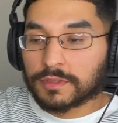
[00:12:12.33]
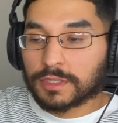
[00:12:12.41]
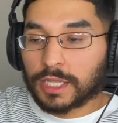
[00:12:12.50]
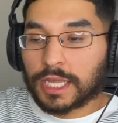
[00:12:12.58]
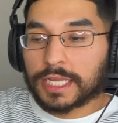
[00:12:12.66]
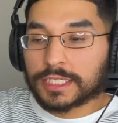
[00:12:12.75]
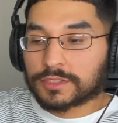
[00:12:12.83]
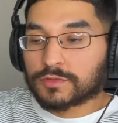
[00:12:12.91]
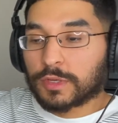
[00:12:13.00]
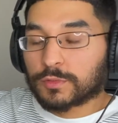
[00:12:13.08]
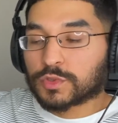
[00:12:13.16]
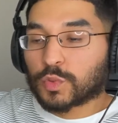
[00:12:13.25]
Like,
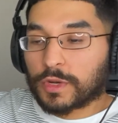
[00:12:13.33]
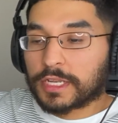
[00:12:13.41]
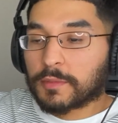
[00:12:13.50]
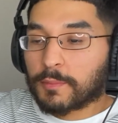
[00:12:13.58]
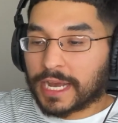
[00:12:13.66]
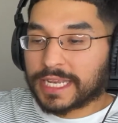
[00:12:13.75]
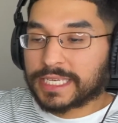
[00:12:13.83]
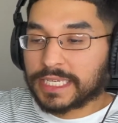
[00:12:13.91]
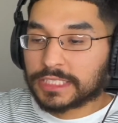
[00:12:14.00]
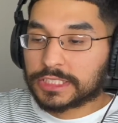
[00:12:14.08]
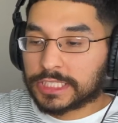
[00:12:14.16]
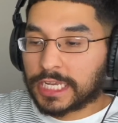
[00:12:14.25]
it was written by
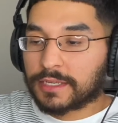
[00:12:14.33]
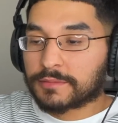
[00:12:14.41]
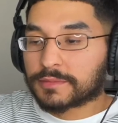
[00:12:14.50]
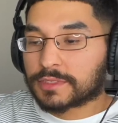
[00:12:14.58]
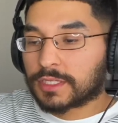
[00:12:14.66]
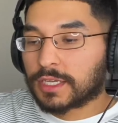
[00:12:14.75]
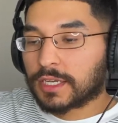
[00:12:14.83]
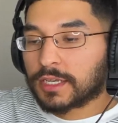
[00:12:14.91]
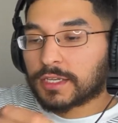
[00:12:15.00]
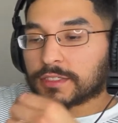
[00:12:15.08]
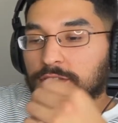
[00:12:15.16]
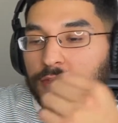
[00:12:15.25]
King James.
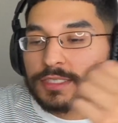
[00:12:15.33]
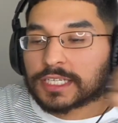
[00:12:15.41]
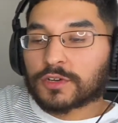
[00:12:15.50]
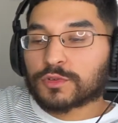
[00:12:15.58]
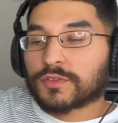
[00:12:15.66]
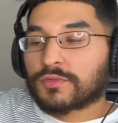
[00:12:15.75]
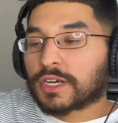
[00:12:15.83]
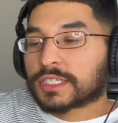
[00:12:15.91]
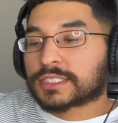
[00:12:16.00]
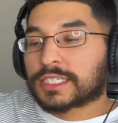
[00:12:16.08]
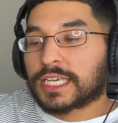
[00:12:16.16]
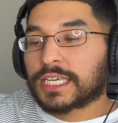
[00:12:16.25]
So he said, who the fuck
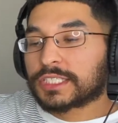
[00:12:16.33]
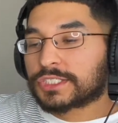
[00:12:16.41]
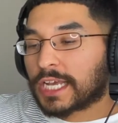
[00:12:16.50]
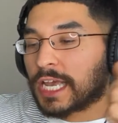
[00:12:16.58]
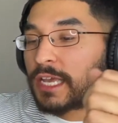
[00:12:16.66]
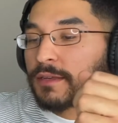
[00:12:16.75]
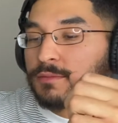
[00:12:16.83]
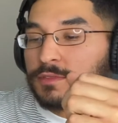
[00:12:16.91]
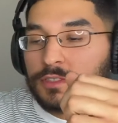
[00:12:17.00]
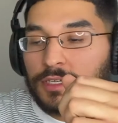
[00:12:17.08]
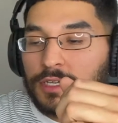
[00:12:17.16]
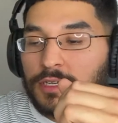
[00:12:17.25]
is King
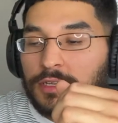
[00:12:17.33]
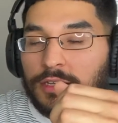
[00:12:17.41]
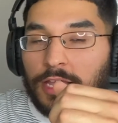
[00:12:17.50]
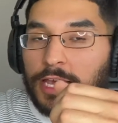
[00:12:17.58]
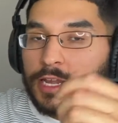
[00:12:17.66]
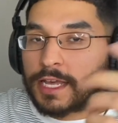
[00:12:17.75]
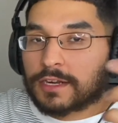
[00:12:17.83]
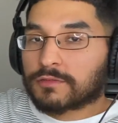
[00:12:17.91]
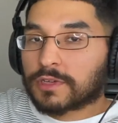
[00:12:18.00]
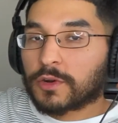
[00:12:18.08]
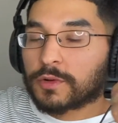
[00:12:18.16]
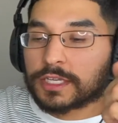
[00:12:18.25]
James? I don't
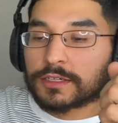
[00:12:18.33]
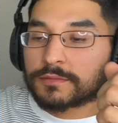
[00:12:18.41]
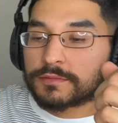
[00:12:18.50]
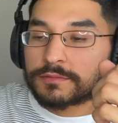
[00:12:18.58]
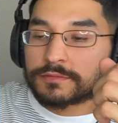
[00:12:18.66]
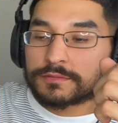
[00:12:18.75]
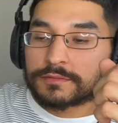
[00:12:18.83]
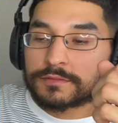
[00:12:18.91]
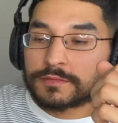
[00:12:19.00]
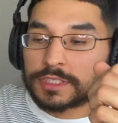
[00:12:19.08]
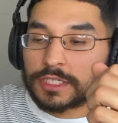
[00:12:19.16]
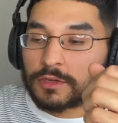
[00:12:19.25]
know him.
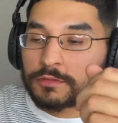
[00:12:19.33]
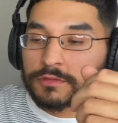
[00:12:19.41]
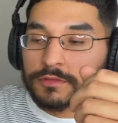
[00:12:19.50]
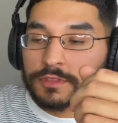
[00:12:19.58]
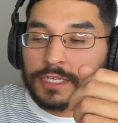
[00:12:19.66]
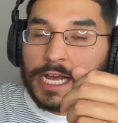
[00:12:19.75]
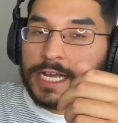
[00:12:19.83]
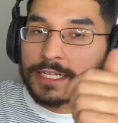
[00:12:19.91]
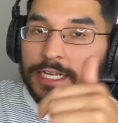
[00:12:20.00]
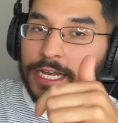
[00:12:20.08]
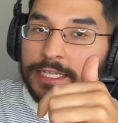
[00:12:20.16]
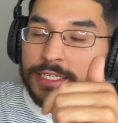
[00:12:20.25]

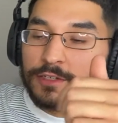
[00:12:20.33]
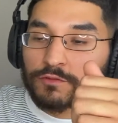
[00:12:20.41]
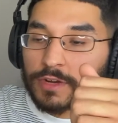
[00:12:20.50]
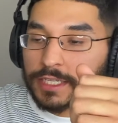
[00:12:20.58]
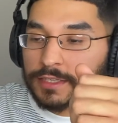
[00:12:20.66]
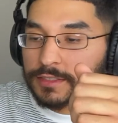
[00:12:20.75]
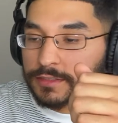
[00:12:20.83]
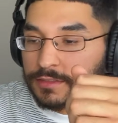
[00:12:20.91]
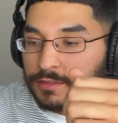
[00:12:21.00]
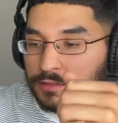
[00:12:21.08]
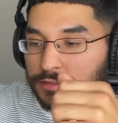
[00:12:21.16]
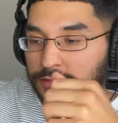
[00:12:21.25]
God didn't write this.